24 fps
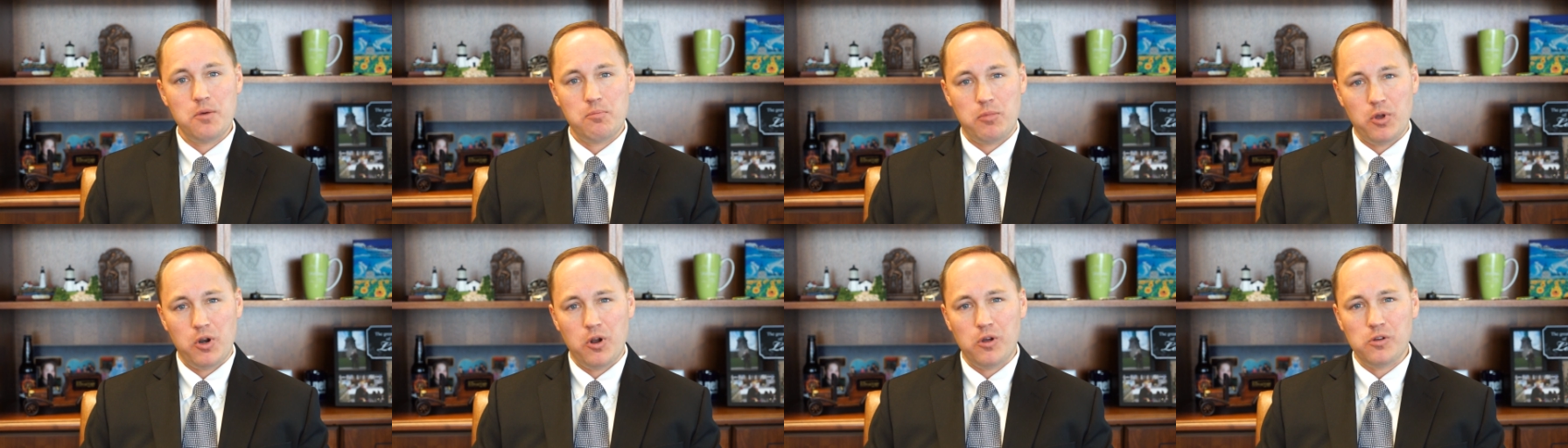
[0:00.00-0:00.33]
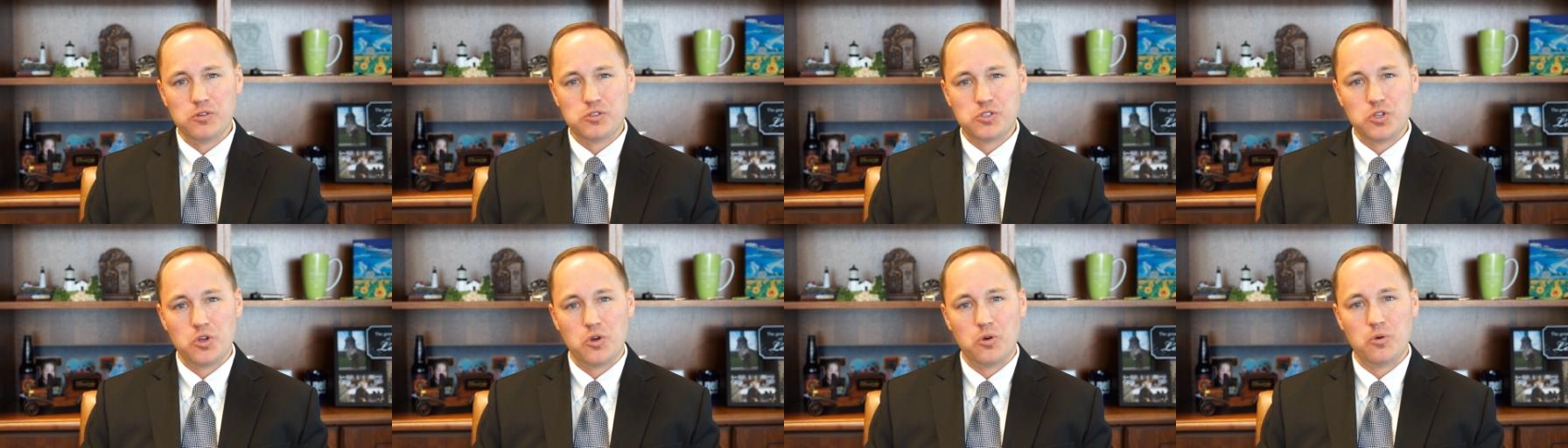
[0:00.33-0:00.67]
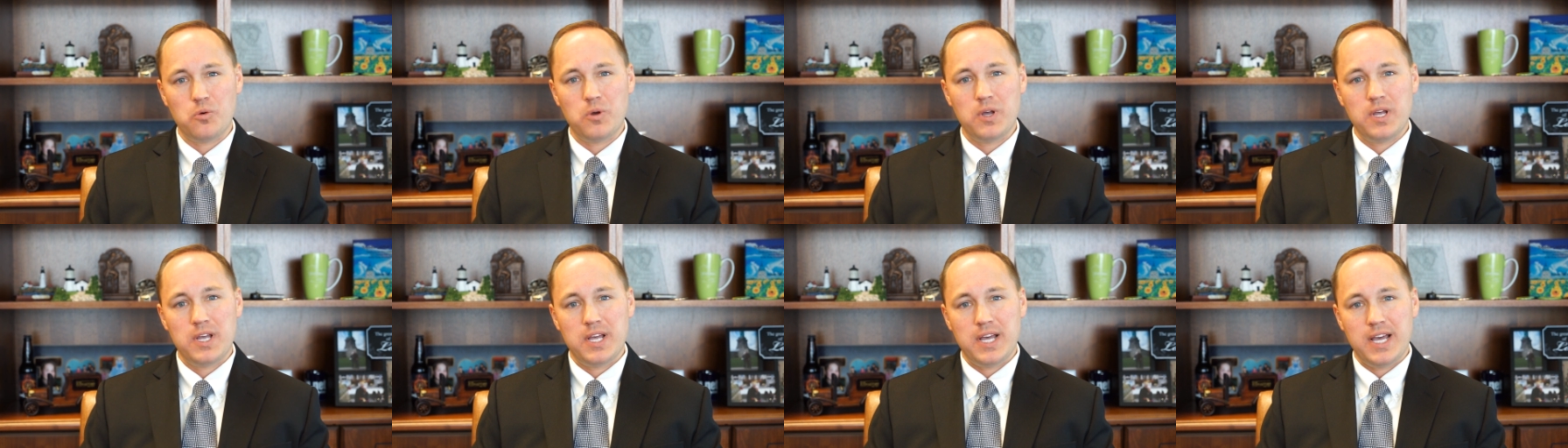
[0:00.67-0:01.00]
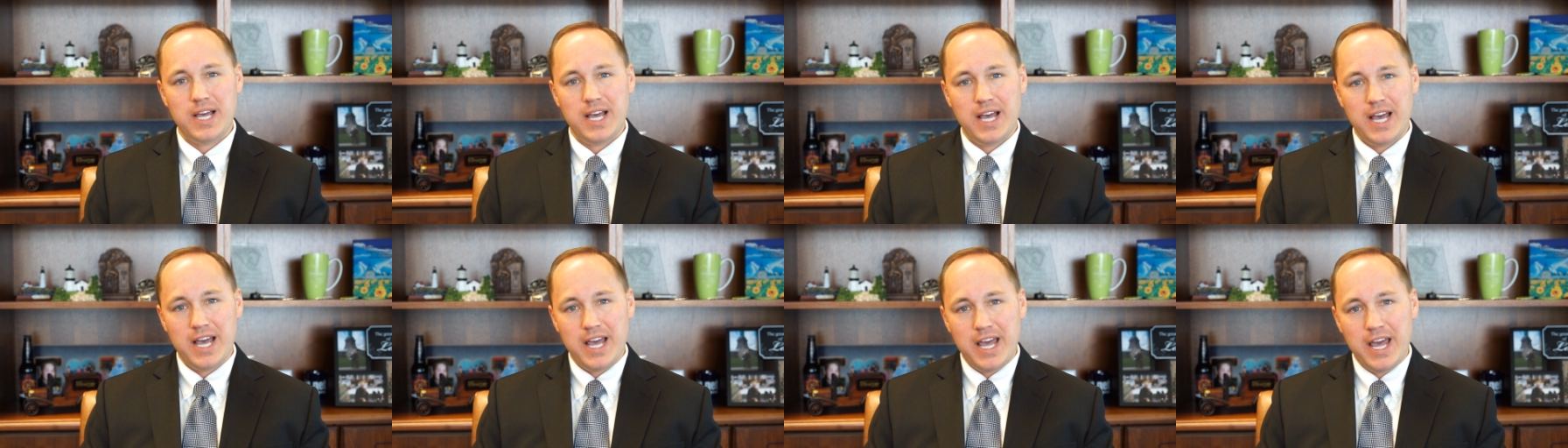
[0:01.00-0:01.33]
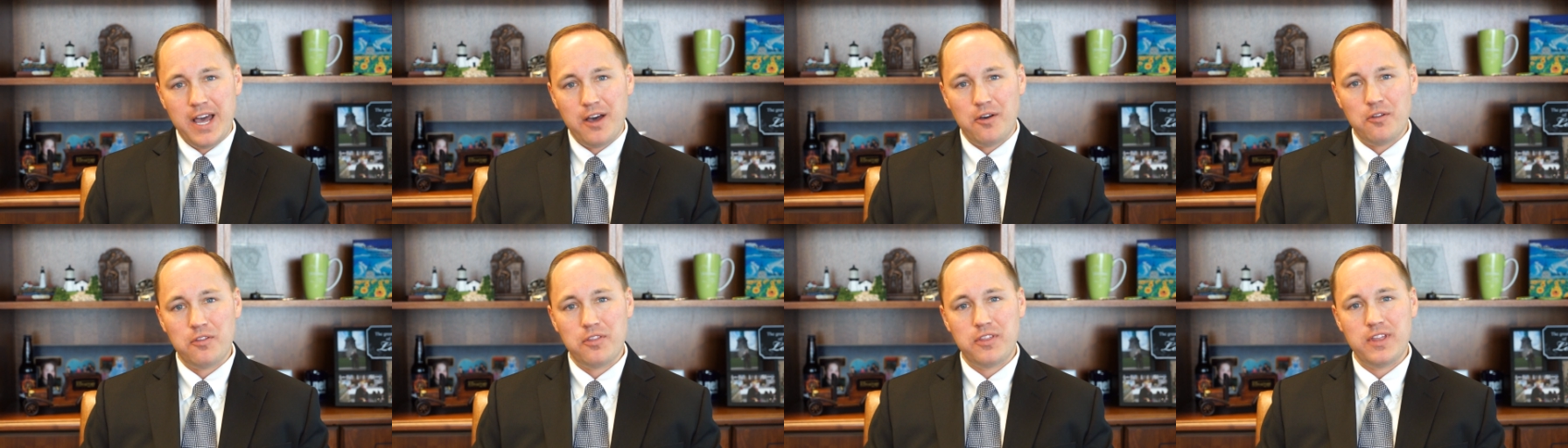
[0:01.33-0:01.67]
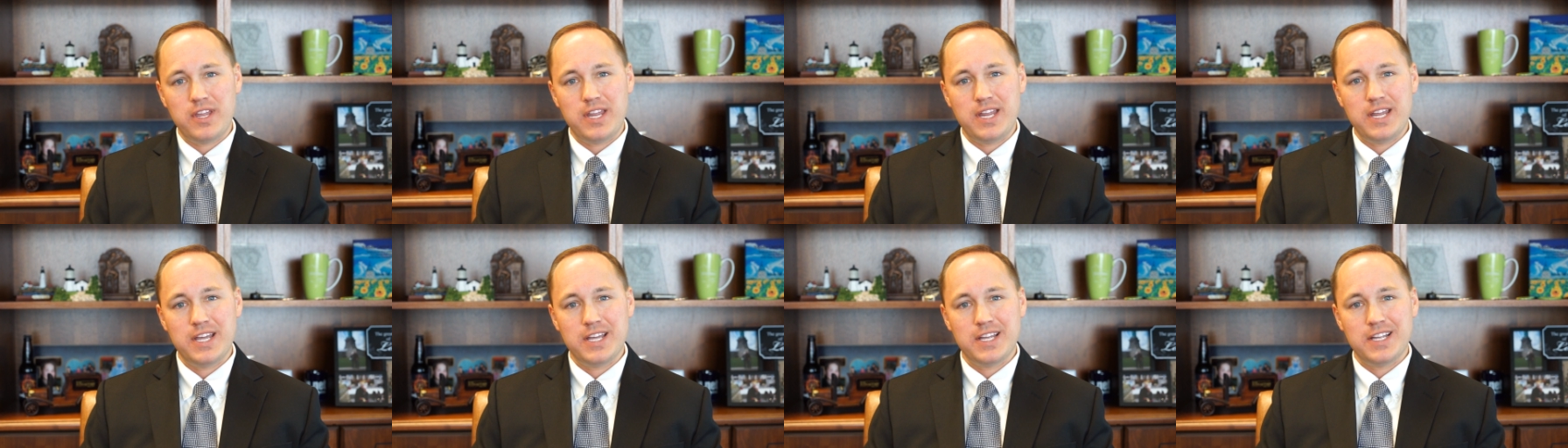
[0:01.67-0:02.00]
but also a
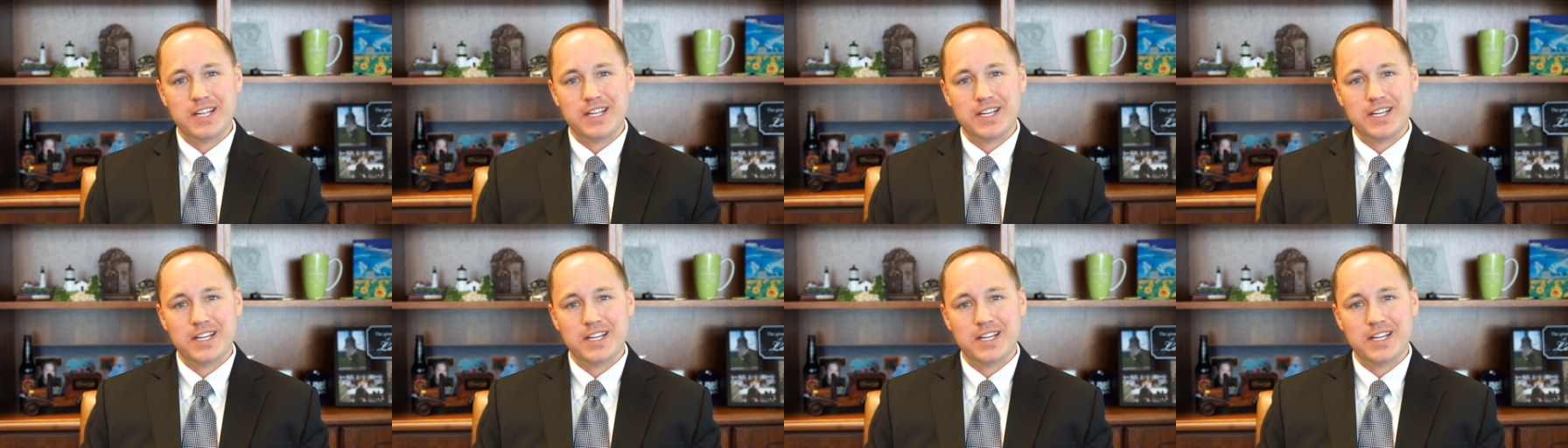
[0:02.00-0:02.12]
healthy,